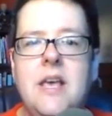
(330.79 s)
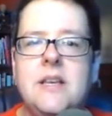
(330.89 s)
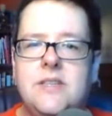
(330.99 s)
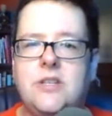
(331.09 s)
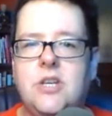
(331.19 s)

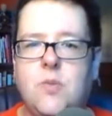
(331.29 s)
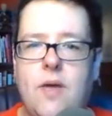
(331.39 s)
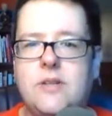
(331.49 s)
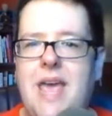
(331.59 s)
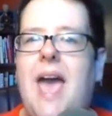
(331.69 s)
such as
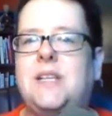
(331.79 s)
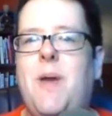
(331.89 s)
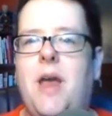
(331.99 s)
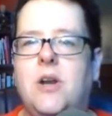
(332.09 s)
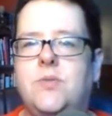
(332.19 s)
whether
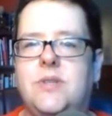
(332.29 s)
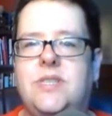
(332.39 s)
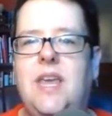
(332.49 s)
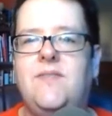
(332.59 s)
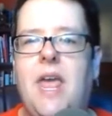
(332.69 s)
taxpayers
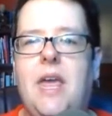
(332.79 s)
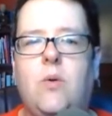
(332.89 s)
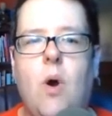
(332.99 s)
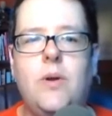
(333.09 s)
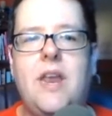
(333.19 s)
received a,
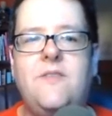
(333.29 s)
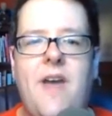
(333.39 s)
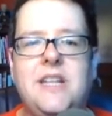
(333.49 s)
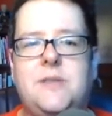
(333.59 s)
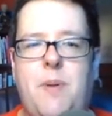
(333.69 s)
quote,
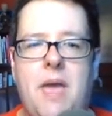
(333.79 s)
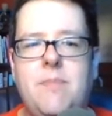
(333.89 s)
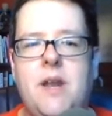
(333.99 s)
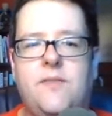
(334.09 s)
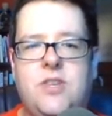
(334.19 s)
advance
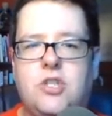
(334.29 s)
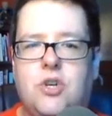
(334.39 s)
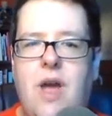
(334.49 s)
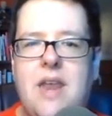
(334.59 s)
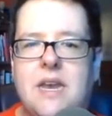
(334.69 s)
payment of such
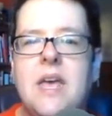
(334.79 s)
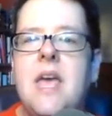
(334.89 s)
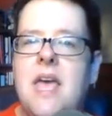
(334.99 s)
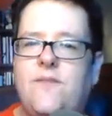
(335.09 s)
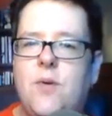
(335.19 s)
credit,
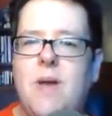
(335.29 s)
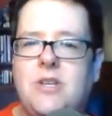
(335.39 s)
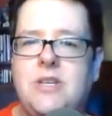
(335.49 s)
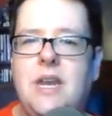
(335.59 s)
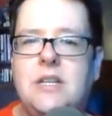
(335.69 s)

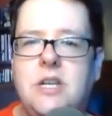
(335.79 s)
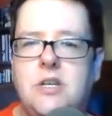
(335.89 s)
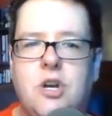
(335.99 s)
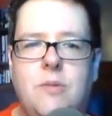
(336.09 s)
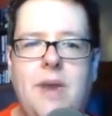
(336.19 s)
information needed to
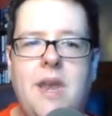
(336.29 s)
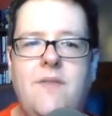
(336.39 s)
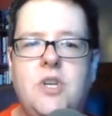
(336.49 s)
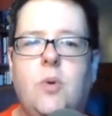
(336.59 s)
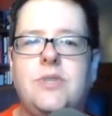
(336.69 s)
determine
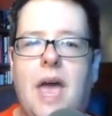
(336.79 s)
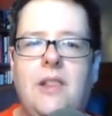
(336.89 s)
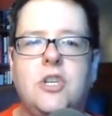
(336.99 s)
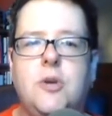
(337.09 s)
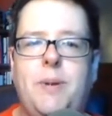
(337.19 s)
individuals'
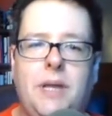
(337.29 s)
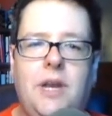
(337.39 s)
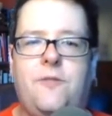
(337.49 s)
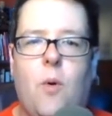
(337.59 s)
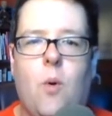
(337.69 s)

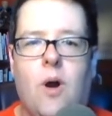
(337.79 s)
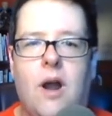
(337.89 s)
eligibility for